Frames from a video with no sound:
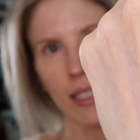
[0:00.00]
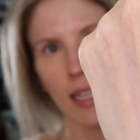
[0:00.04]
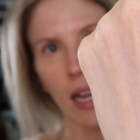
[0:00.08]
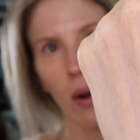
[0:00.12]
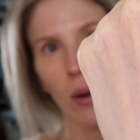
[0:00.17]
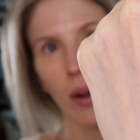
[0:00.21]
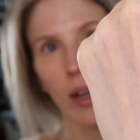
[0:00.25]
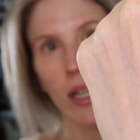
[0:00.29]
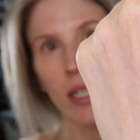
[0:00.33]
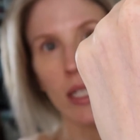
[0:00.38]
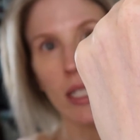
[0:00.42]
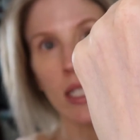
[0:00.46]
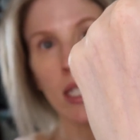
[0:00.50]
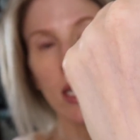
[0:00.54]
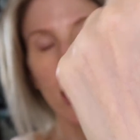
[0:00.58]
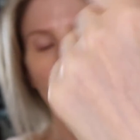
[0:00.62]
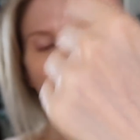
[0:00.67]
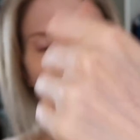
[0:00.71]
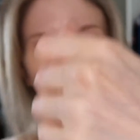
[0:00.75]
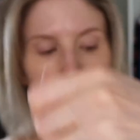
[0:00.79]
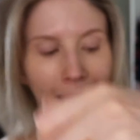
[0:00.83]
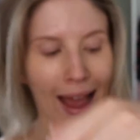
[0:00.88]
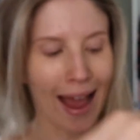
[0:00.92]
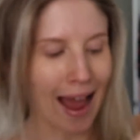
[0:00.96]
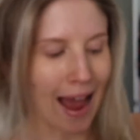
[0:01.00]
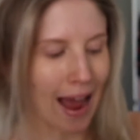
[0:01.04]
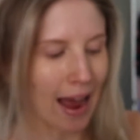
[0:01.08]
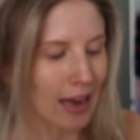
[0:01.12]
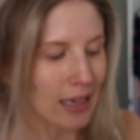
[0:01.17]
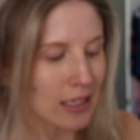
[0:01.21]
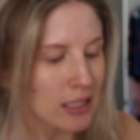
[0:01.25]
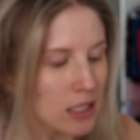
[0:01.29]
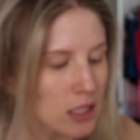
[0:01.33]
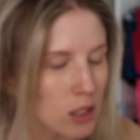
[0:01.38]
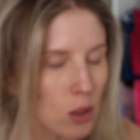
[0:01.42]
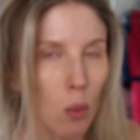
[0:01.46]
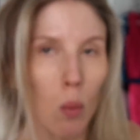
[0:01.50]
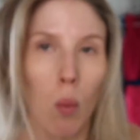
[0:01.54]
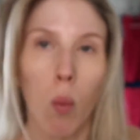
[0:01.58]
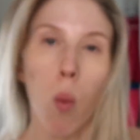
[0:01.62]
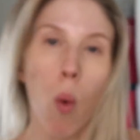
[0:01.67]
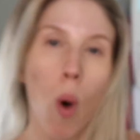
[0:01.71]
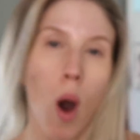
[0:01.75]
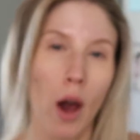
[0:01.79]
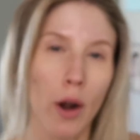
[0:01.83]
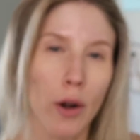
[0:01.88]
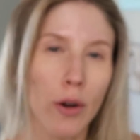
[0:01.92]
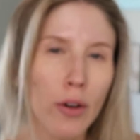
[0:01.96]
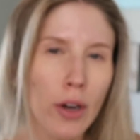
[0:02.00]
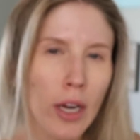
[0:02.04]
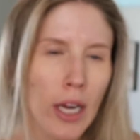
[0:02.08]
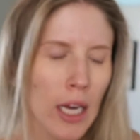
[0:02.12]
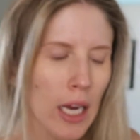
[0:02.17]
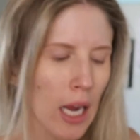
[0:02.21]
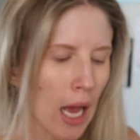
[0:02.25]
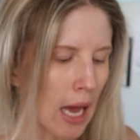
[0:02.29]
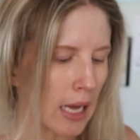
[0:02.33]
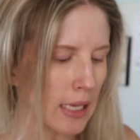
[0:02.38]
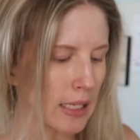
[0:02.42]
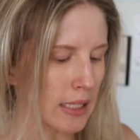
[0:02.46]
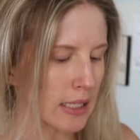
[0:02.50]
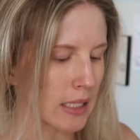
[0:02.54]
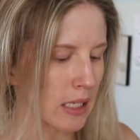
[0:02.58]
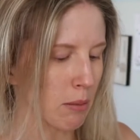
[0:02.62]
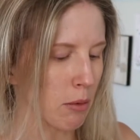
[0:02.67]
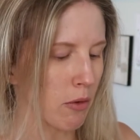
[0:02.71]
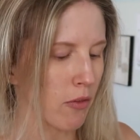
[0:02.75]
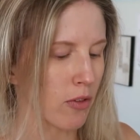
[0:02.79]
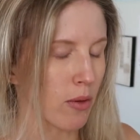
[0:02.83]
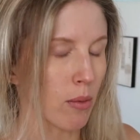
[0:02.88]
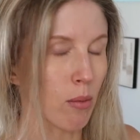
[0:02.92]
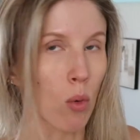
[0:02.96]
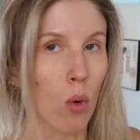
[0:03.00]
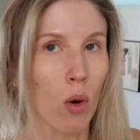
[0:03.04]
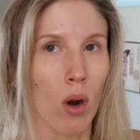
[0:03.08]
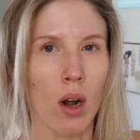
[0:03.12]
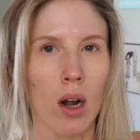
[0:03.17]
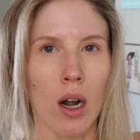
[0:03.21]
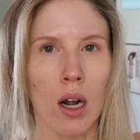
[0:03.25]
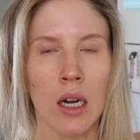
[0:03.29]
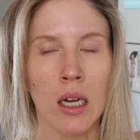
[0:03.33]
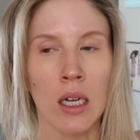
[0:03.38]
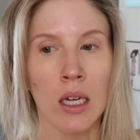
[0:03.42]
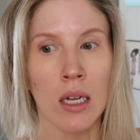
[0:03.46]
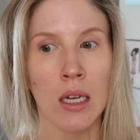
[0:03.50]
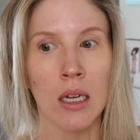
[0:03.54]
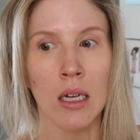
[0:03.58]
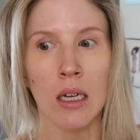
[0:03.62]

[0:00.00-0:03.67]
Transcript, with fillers: Now, it is not as watery as some of the more